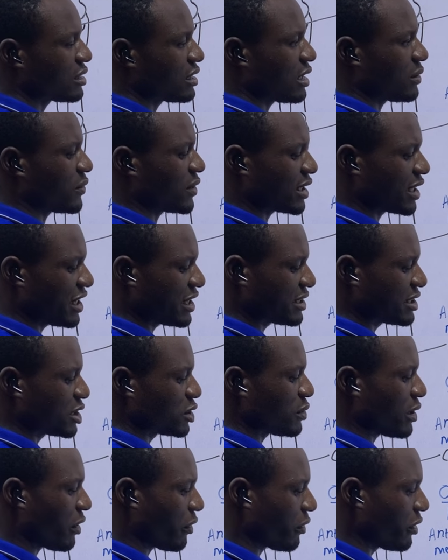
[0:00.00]
What are the things
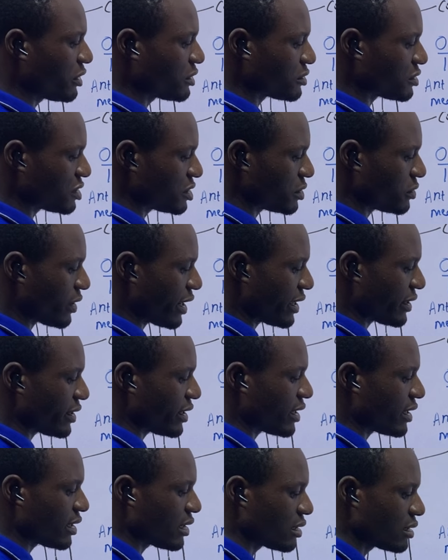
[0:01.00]
we are going to see right
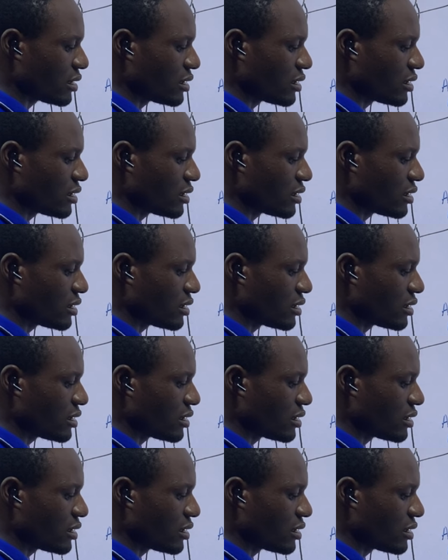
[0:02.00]
here?